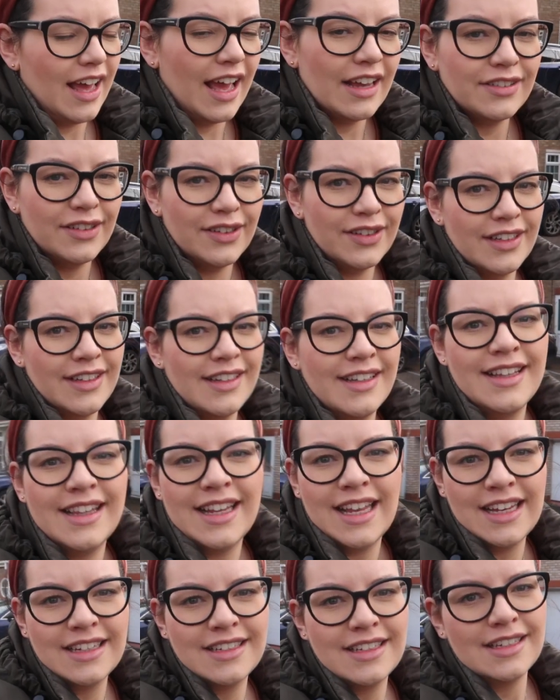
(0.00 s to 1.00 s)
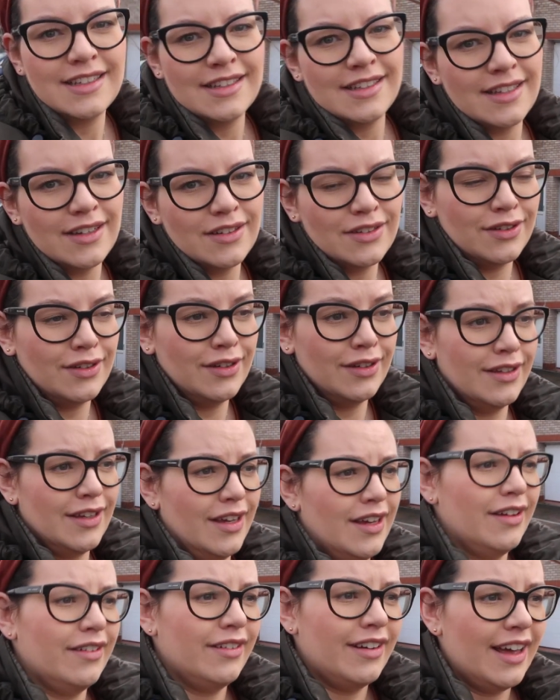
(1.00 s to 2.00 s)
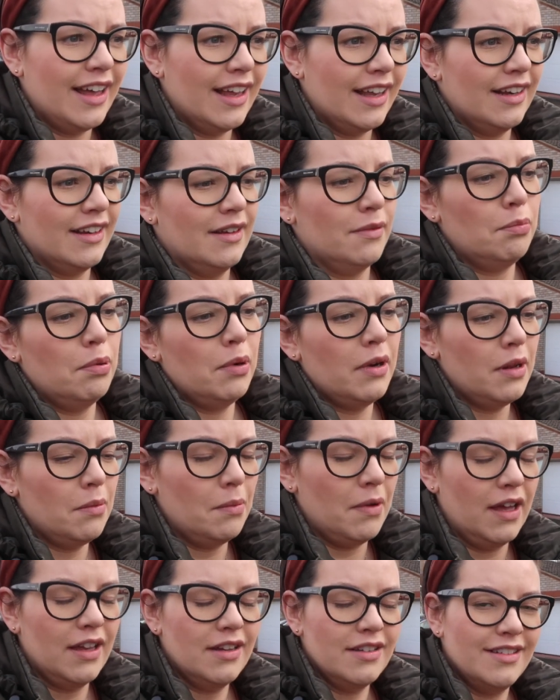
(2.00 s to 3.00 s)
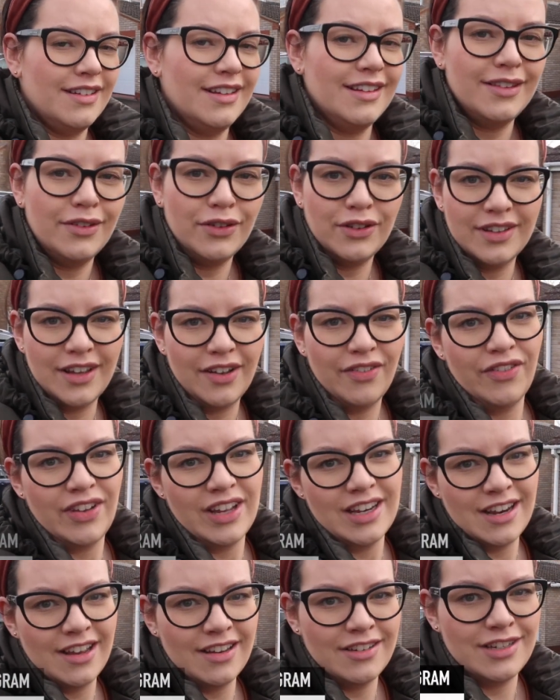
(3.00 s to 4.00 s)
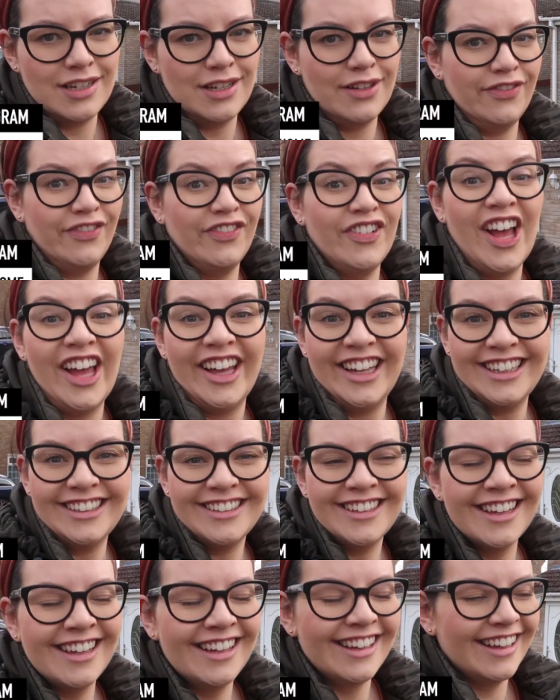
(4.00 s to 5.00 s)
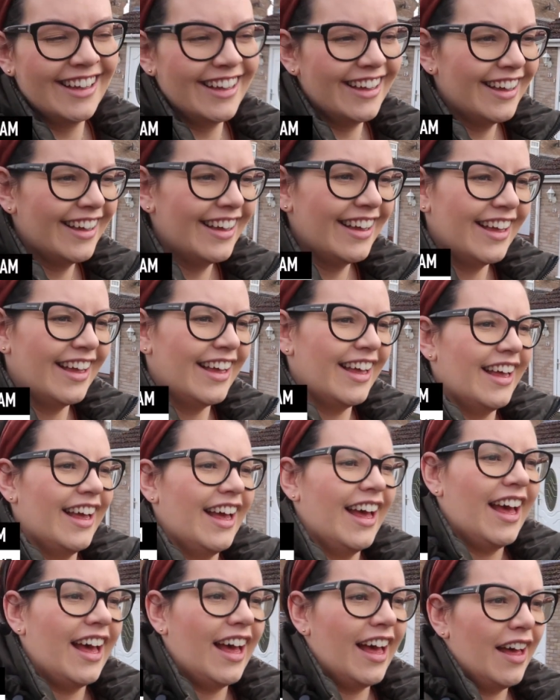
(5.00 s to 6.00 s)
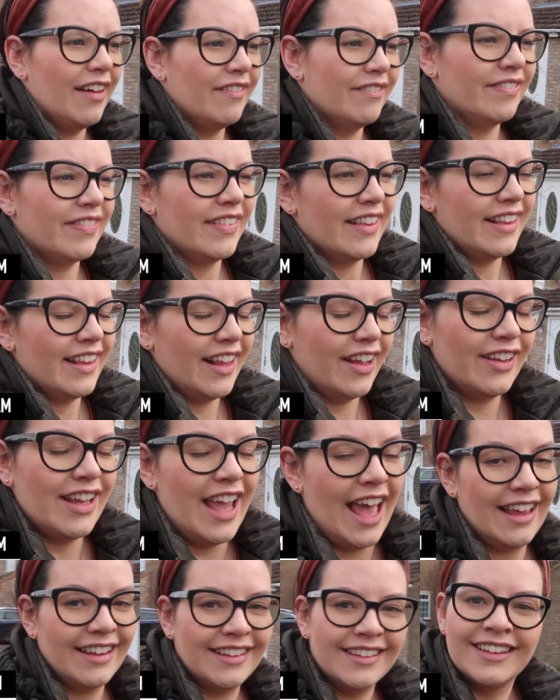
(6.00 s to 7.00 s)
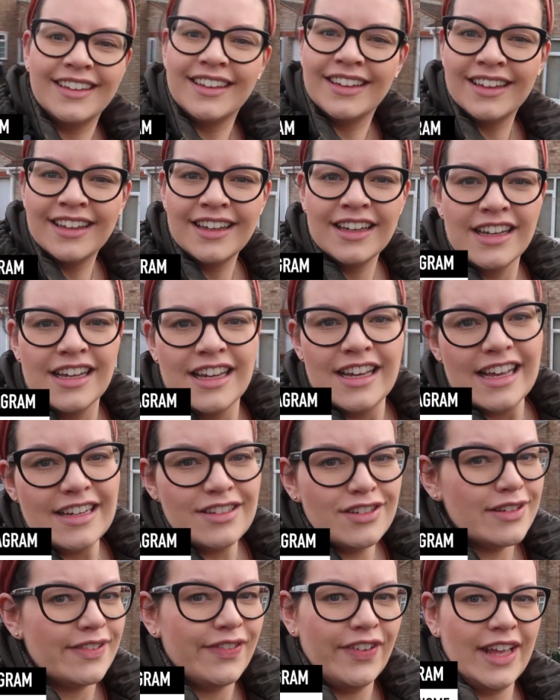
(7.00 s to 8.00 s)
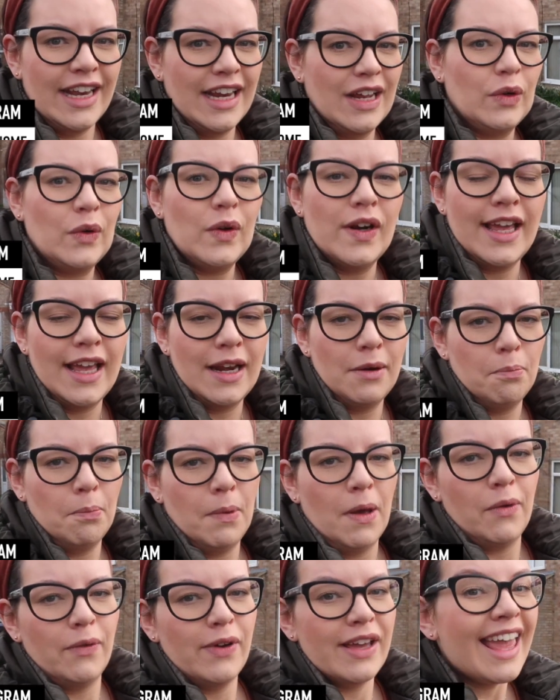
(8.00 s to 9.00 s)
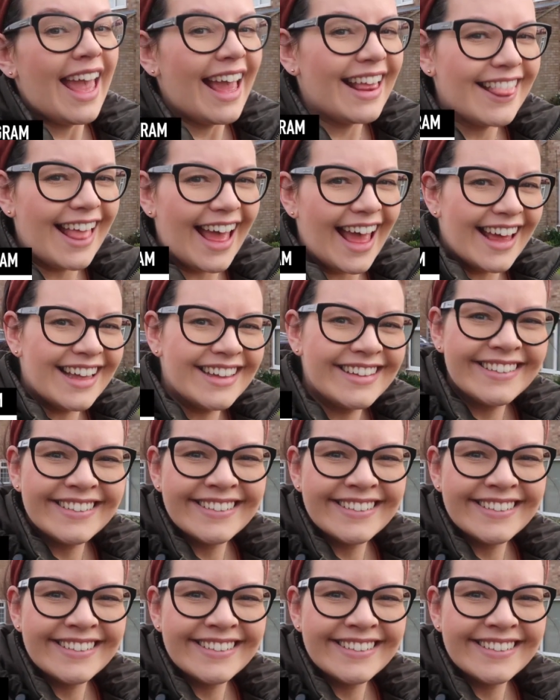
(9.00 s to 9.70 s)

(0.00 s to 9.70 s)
As you can see, she's such a good girl, and pretty much as long as I feed her, she's fine. So yeah, it's just fitting it all in, but we're getting there.